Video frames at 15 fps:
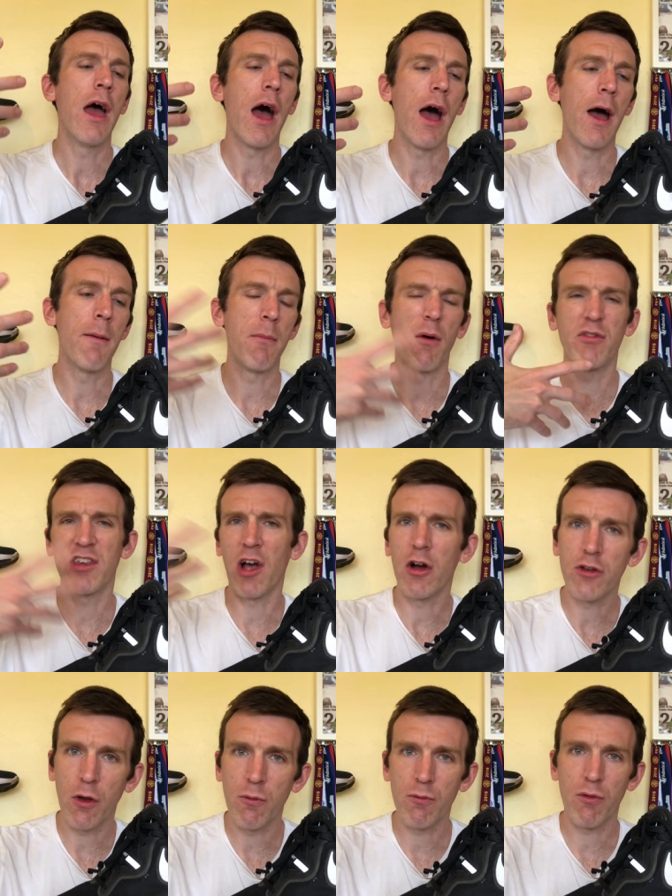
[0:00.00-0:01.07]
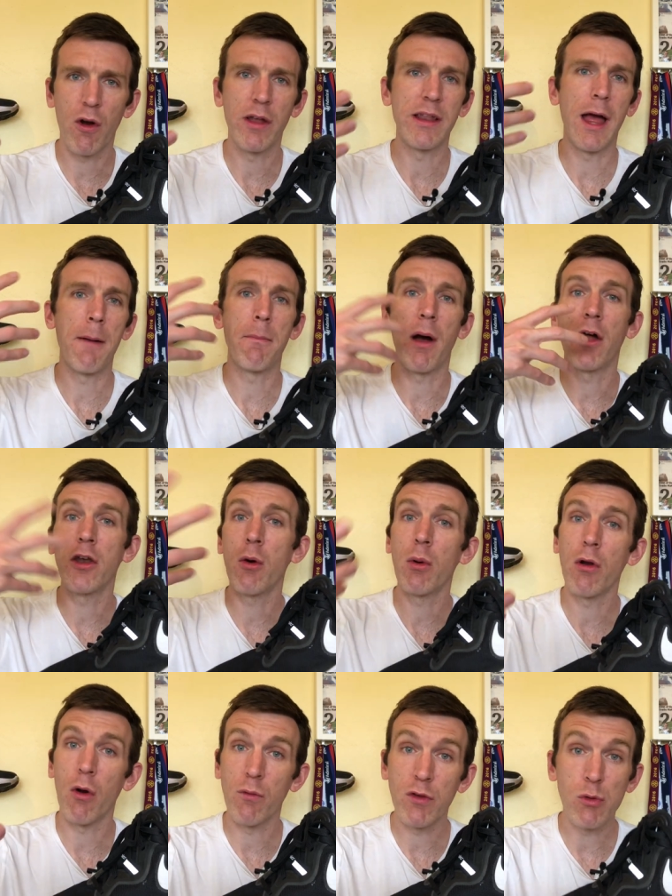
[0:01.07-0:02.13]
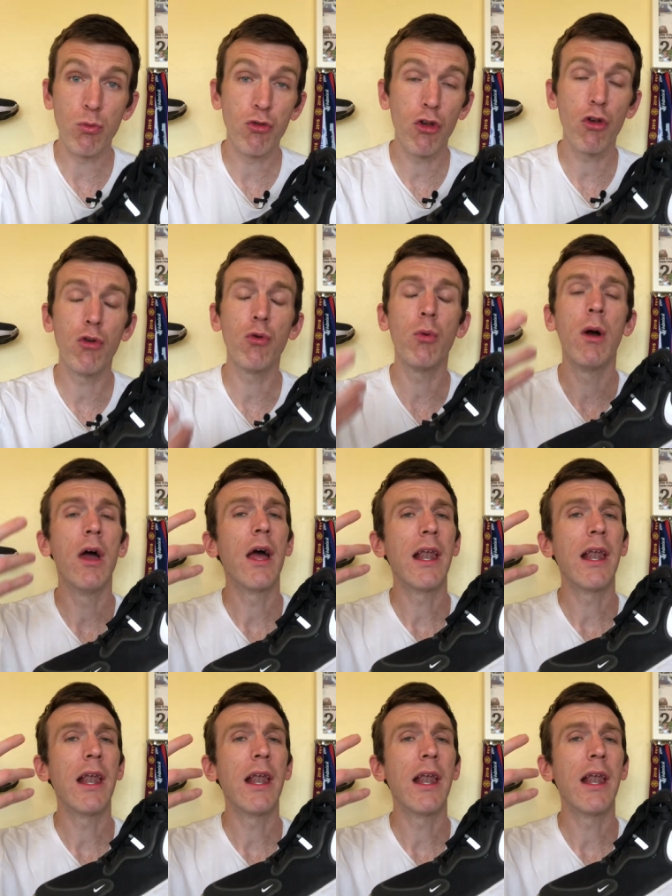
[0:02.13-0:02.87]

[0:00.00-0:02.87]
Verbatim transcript: Obviously I don't find that, but I know a lot of you do.